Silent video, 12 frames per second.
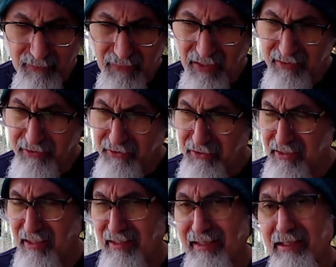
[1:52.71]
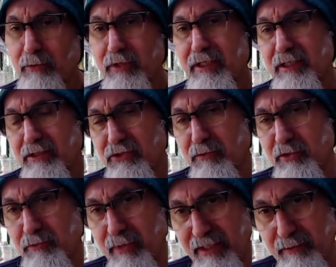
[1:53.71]
there's liquidity, so much
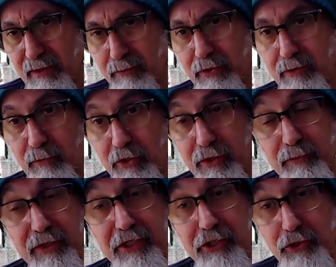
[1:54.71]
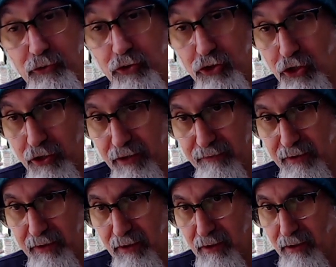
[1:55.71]
money being put in the market, but a huge chunk of it.
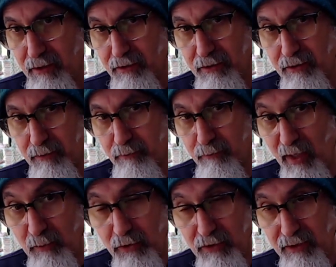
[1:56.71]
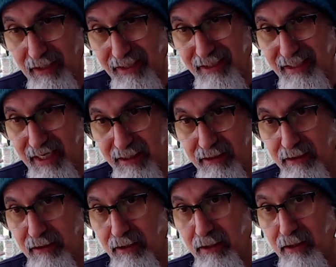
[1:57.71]
The bubble in Canada
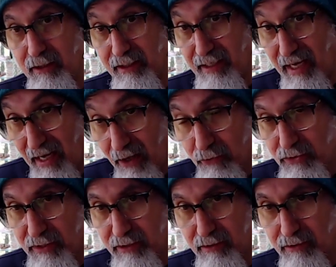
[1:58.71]
in the housing